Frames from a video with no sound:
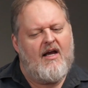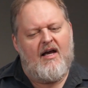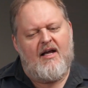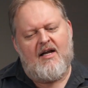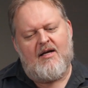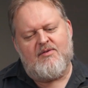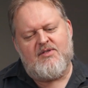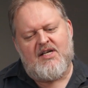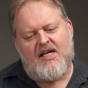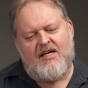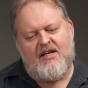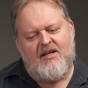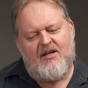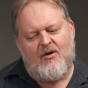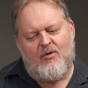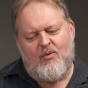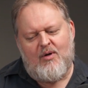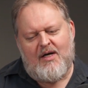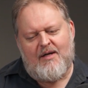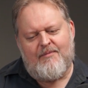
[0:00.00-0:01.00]
And I was like, you
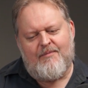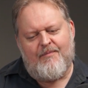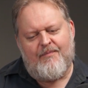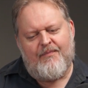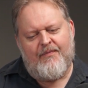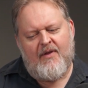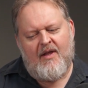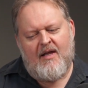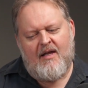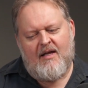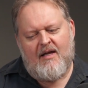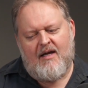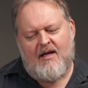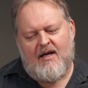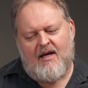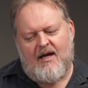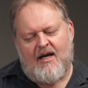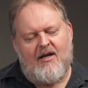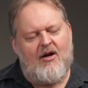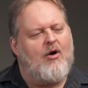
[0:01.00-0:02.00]
know what?
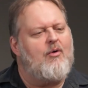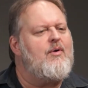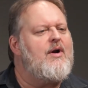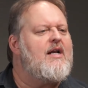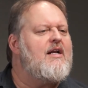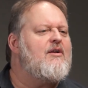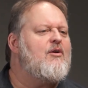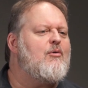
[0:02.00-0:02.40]
I already